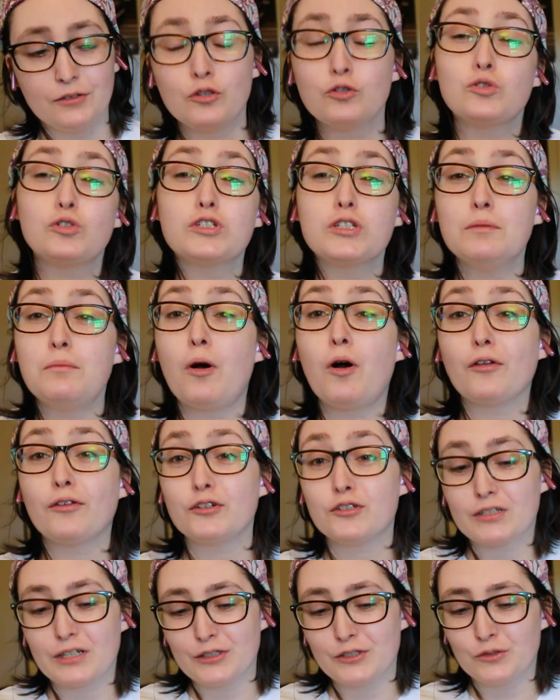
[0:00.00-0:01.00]
those are some
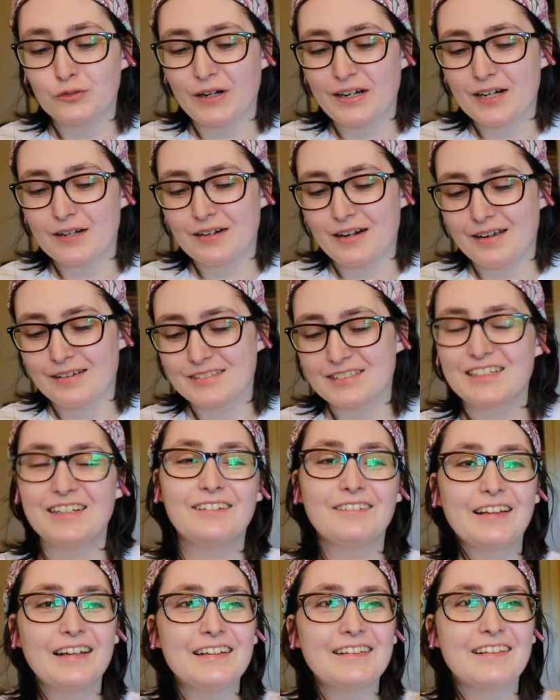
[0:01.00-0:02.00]
authors I do recognize, and
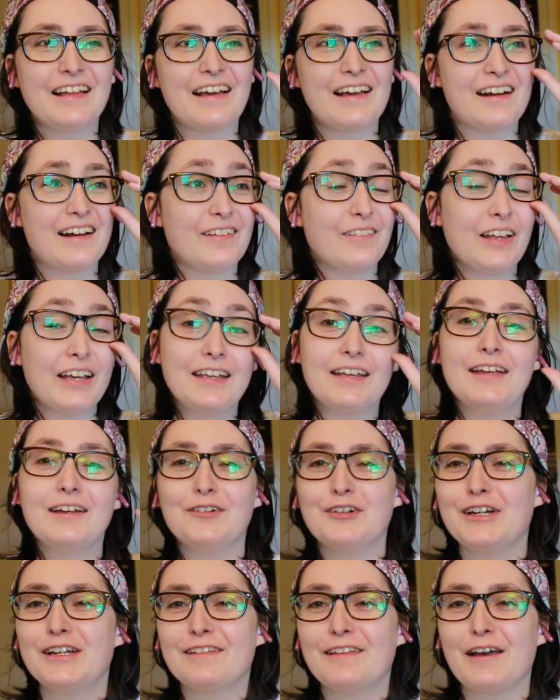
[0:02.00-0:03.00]
I like that. I like
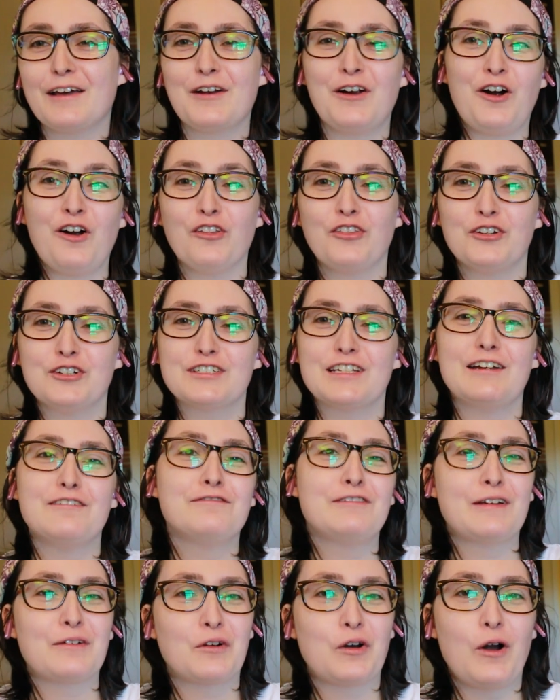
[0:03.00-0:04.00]
hearing that authors have
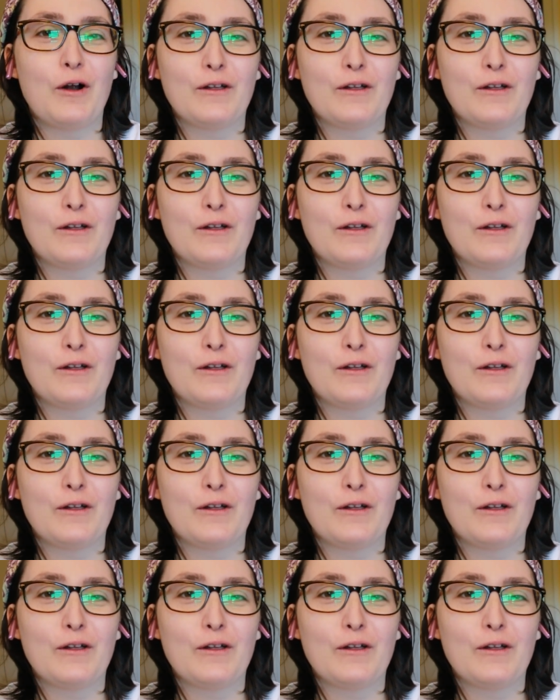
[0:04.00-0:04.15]
favorite